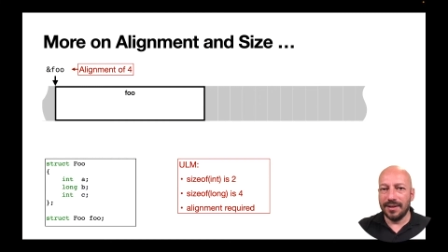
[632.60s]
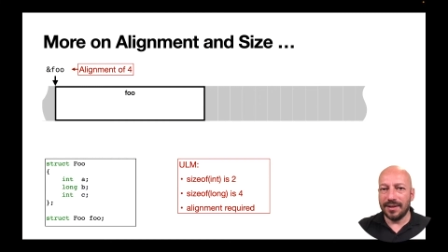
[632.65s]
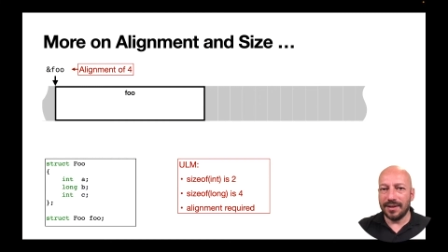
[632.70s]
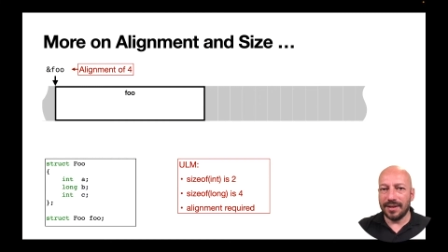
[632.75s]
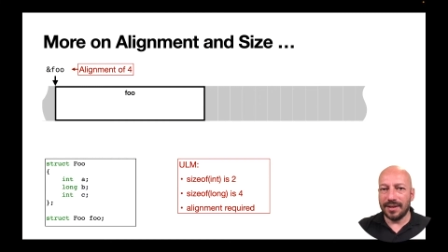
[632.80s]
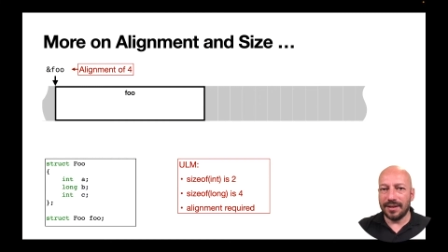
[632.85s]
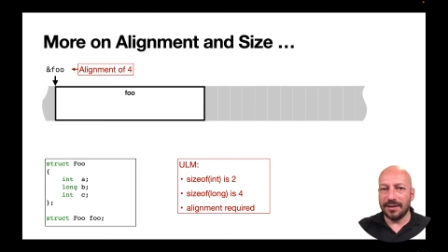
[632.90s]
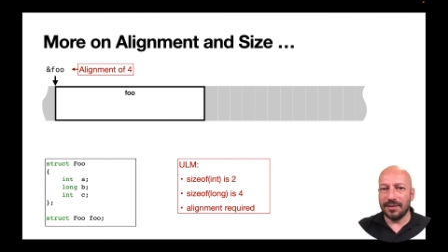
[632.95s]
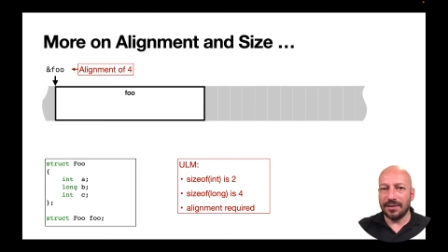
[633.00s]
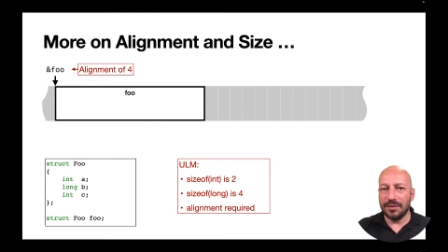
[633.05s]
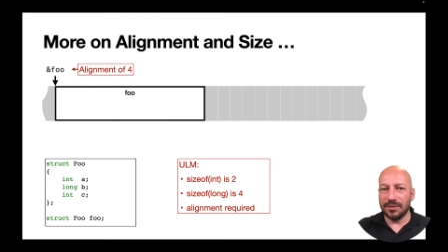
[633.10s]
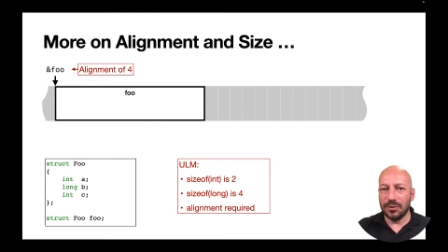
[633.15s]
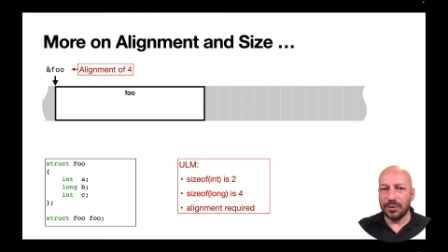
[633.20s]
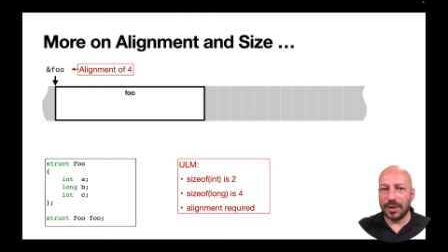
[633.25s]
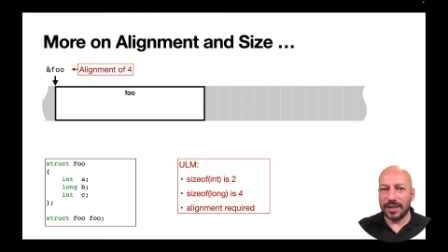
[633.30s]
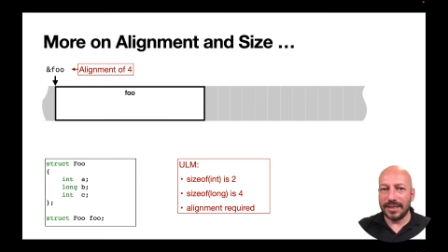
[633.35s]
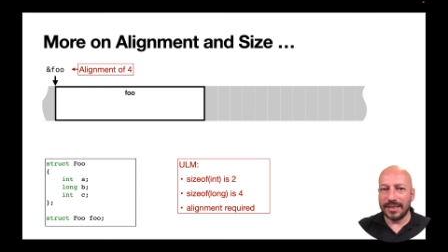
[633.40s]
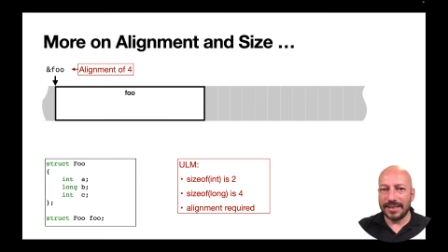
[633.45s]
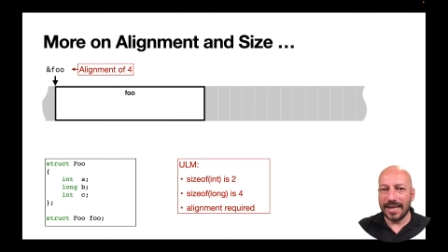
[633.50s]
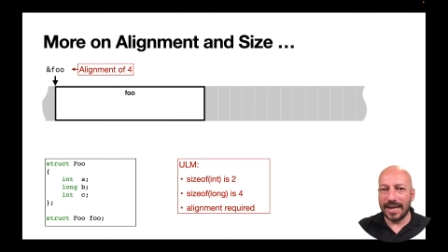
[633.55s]
And to
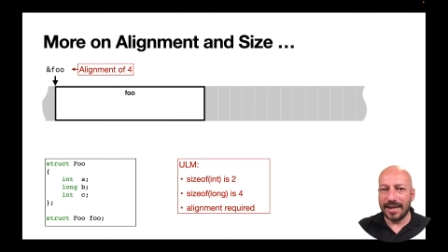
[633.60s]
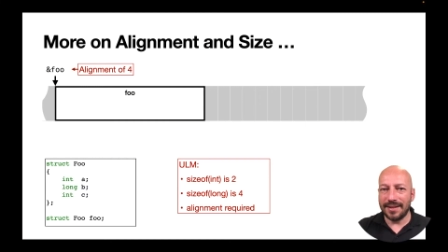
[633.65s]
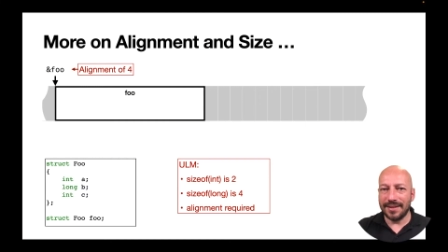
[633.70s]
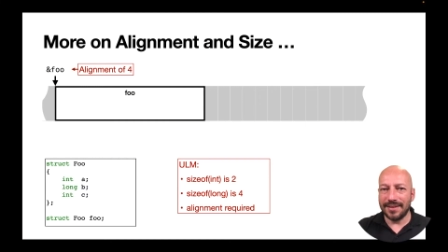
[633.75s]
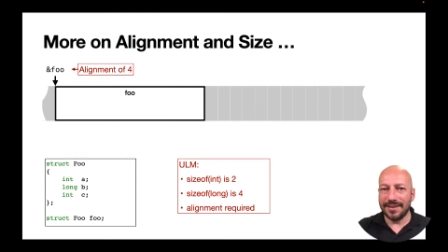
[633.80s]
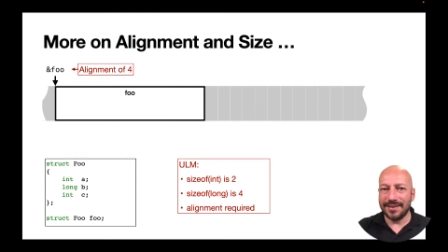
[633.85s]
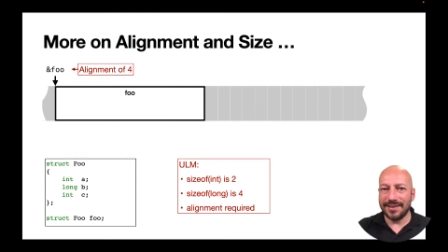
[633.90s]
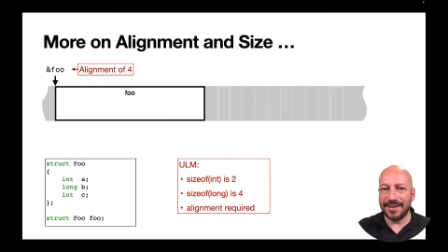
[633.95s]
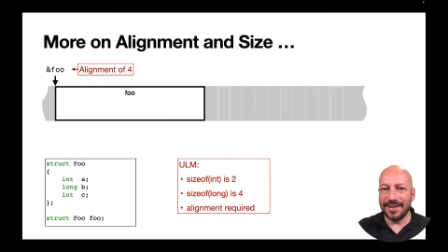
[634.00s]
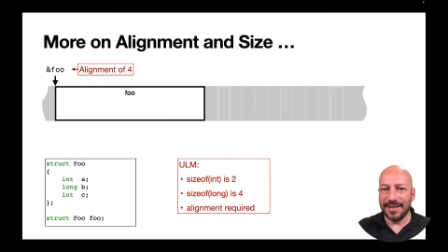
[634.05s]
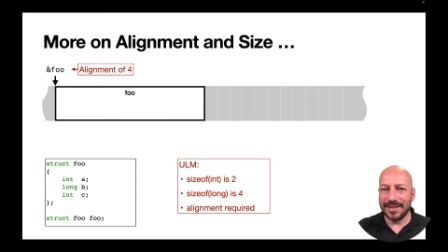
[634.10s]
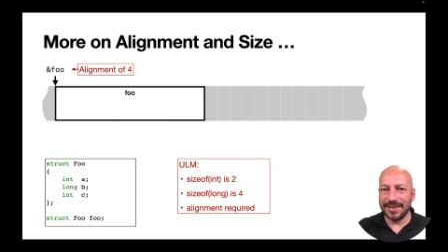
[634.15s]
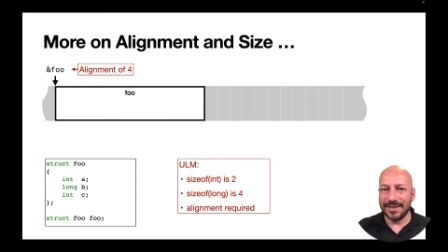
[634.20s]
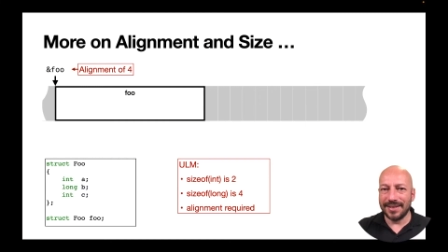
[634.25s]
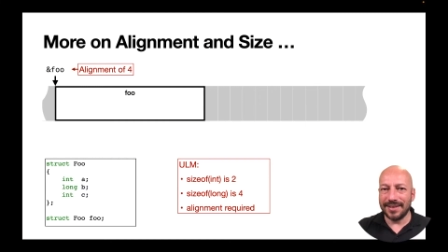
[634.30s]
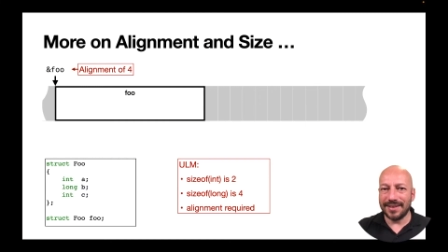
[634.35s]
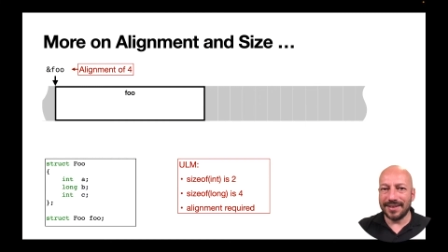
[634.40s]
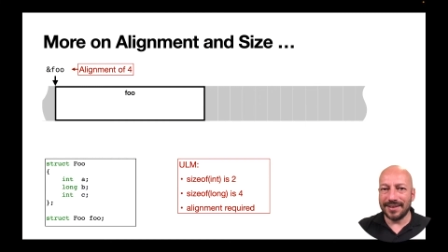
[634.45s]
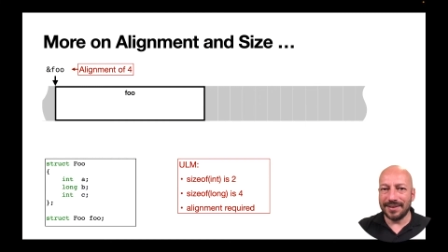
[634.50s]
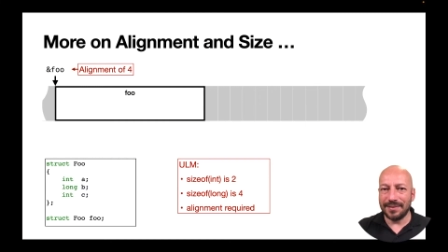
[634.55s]
understand this,
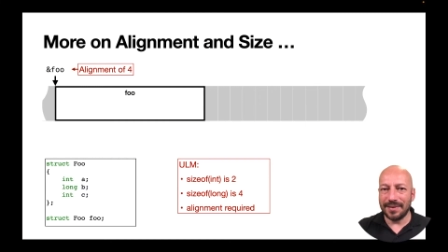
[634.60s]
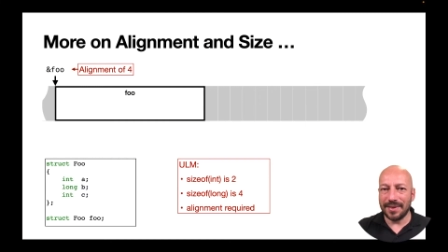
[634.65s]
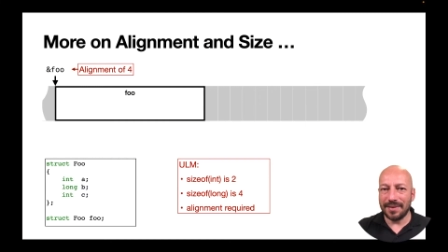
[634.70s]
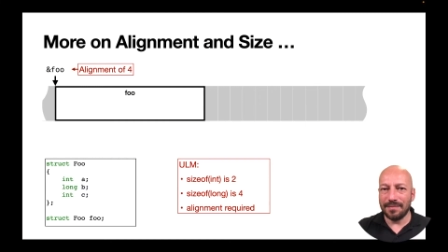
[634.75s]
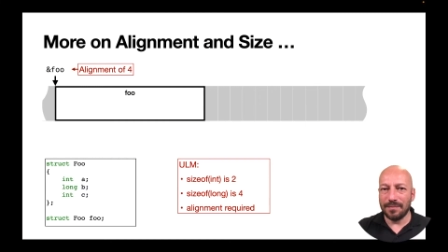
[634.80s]
uh,